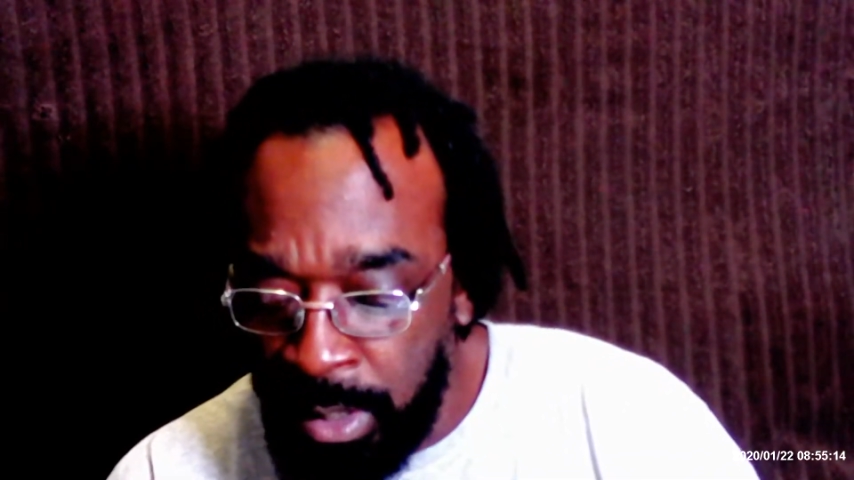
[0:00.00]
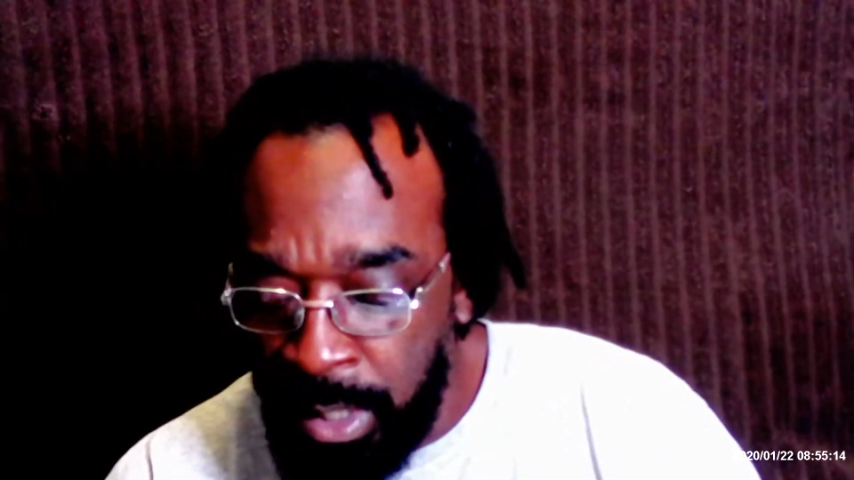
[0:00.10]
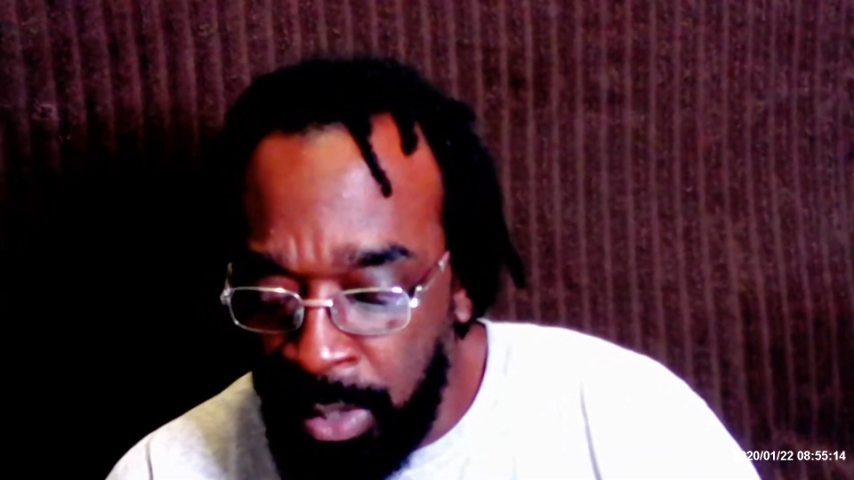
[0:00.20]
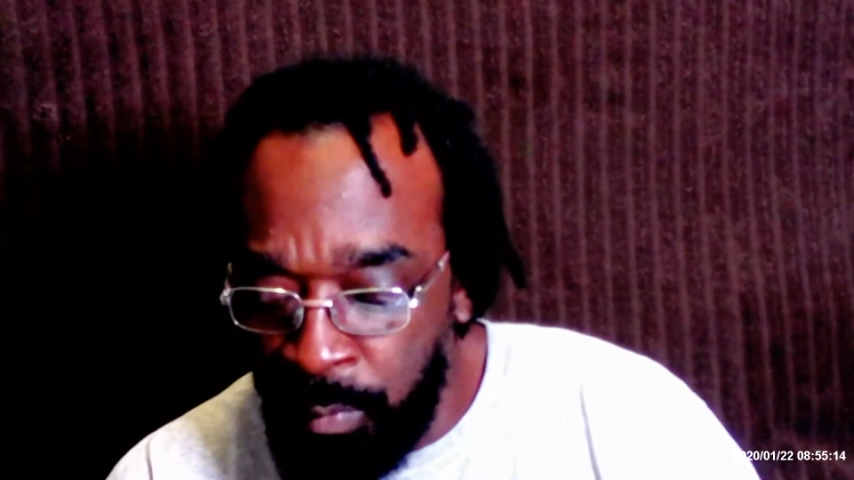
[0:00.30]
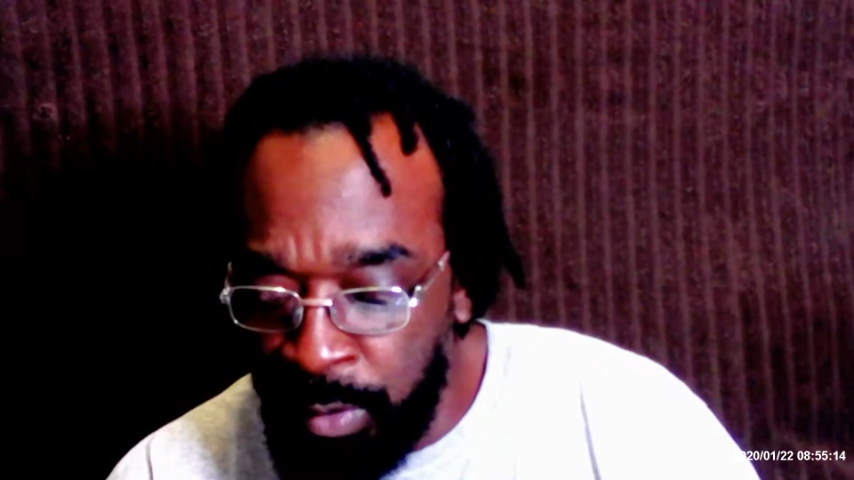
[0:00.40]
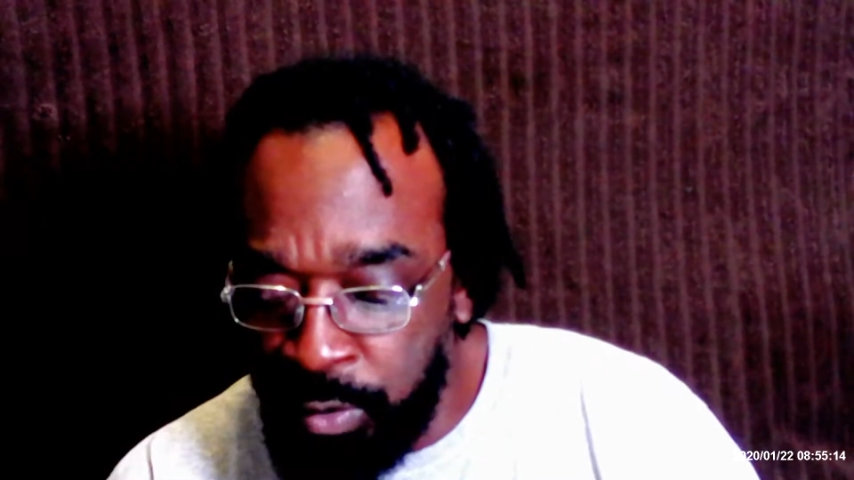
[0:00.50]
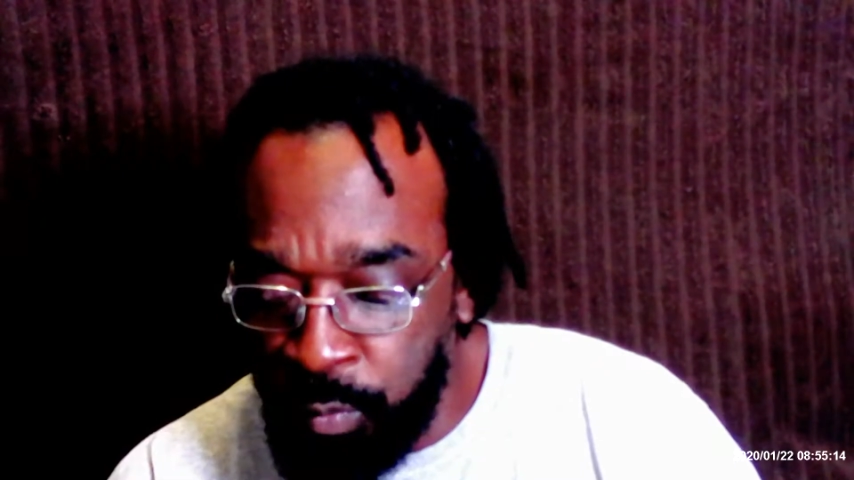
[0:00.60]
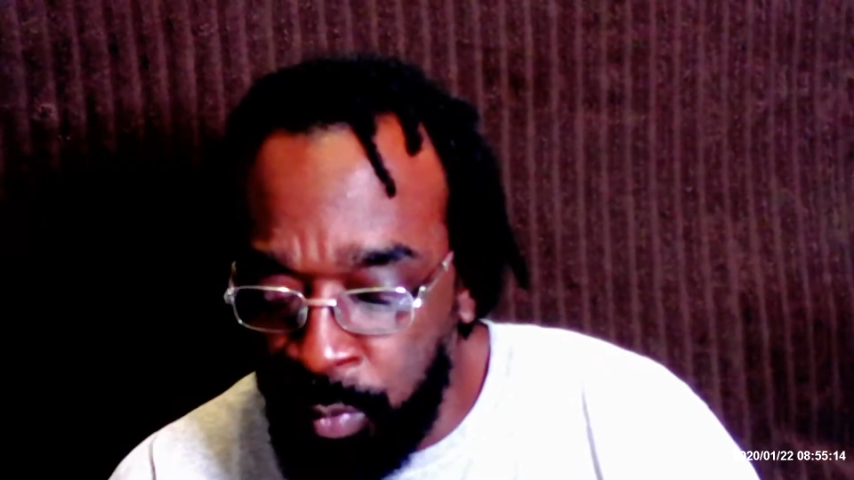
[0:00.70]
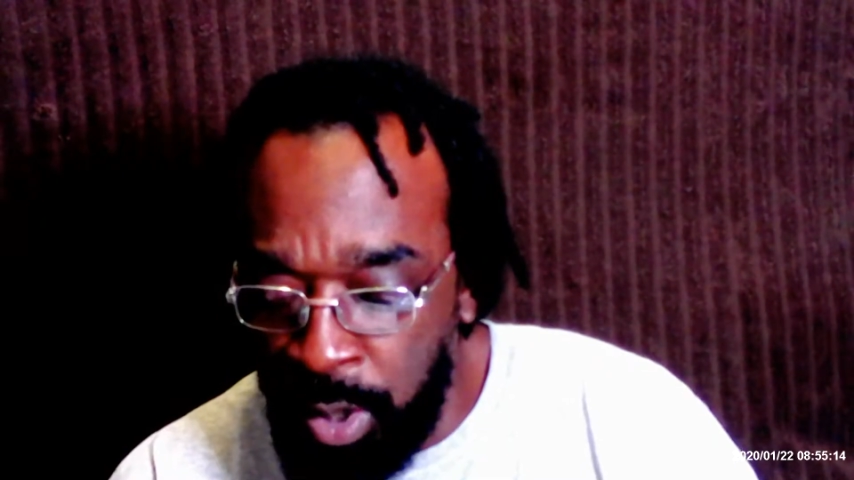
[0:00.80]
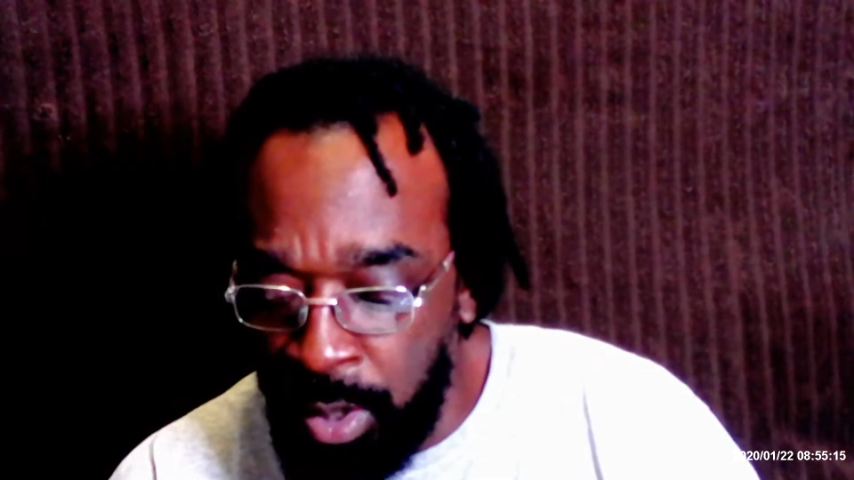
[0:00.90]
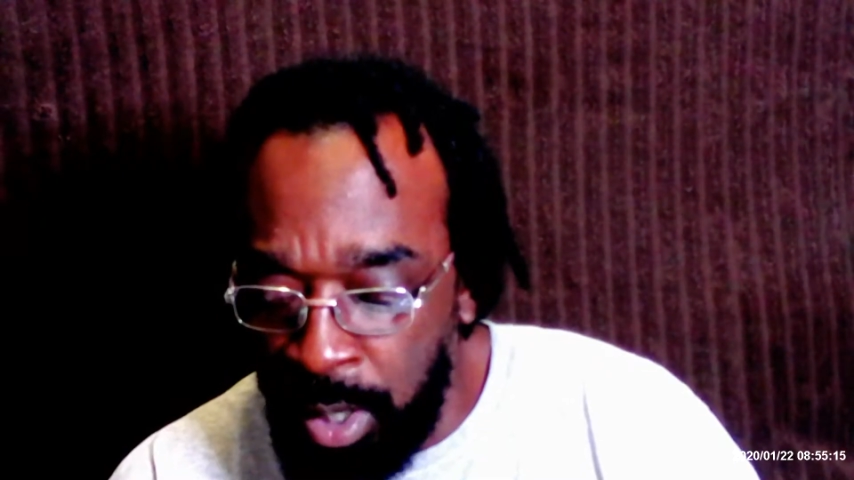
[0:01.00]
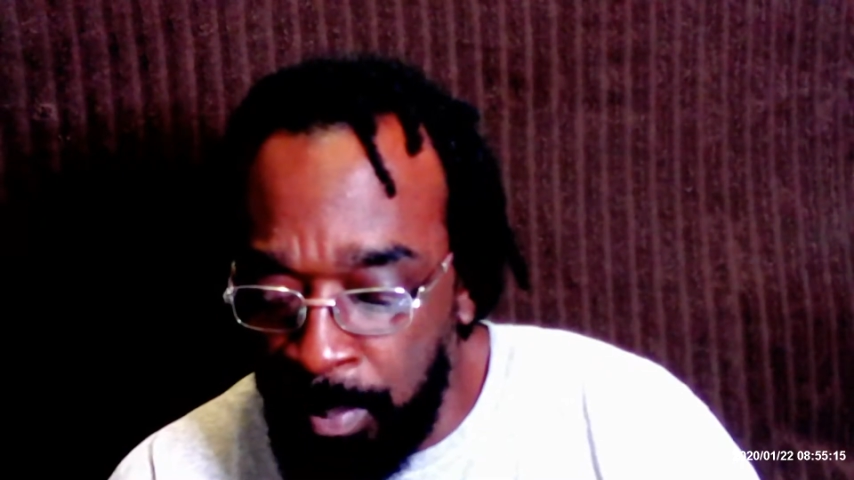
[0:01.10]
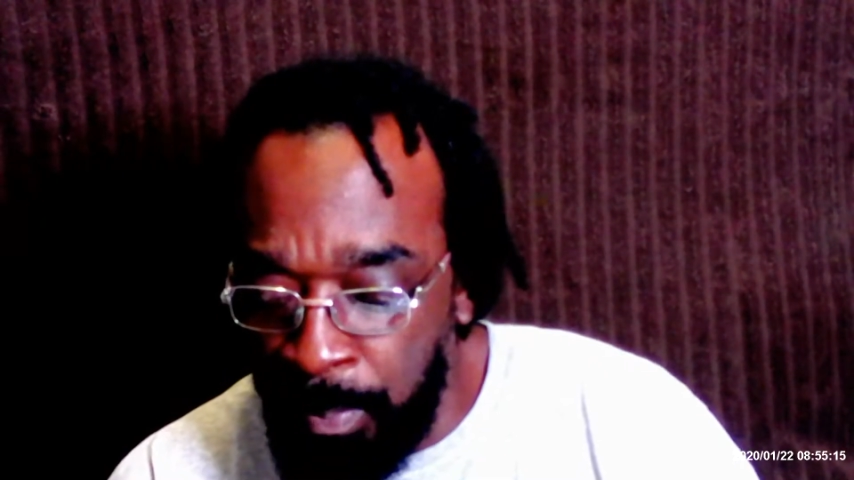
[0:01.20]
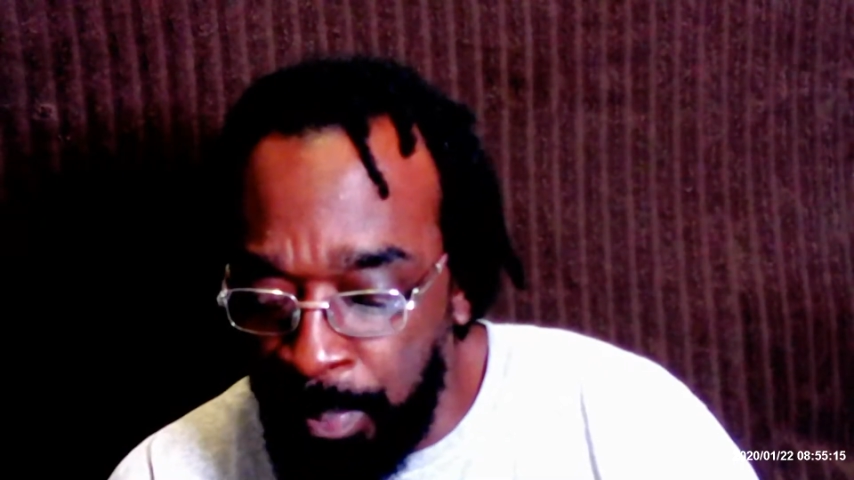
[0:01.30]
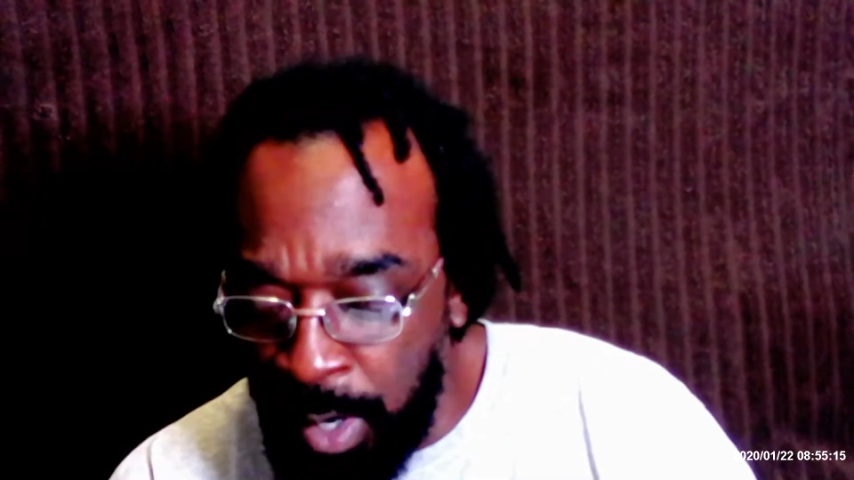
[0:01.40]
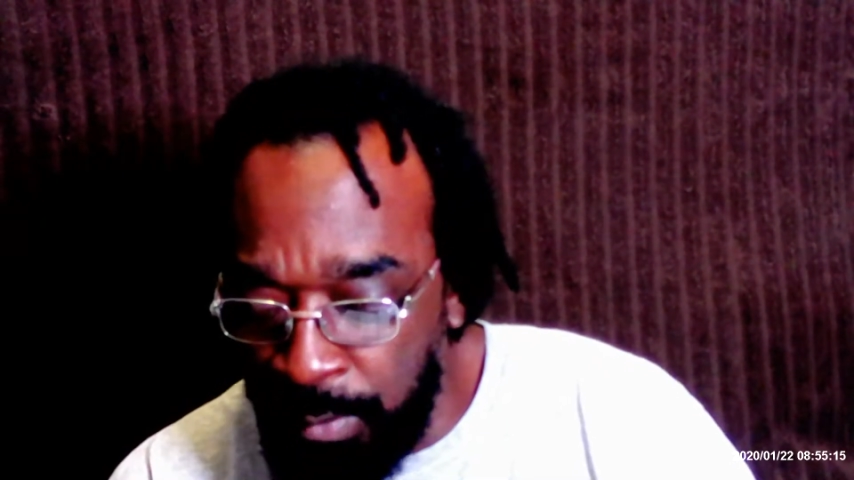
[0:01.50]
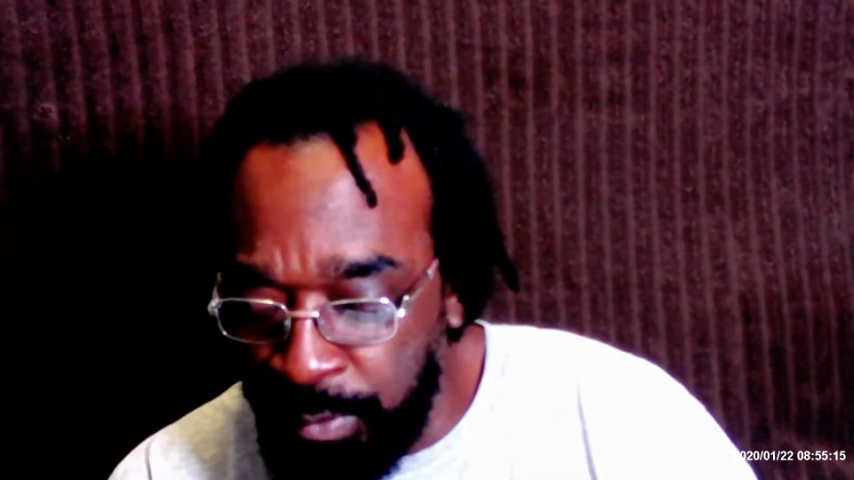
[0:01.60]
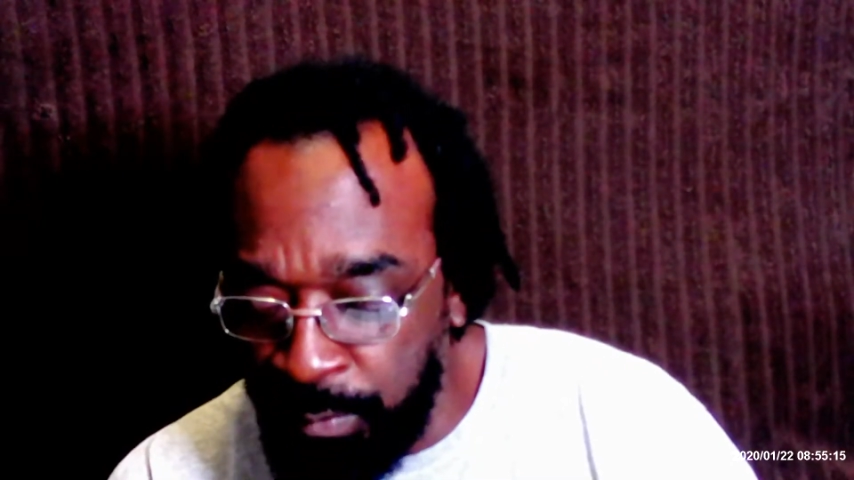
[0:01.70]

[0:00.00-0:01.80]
and which were above the